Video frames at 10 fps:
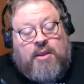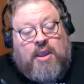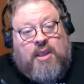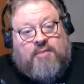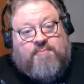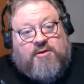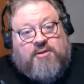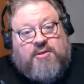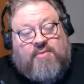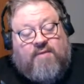and especially
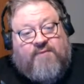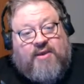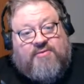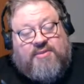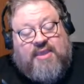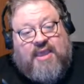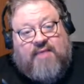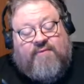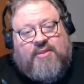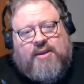some of the effects that they
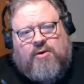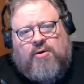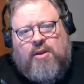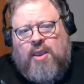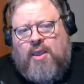have in there,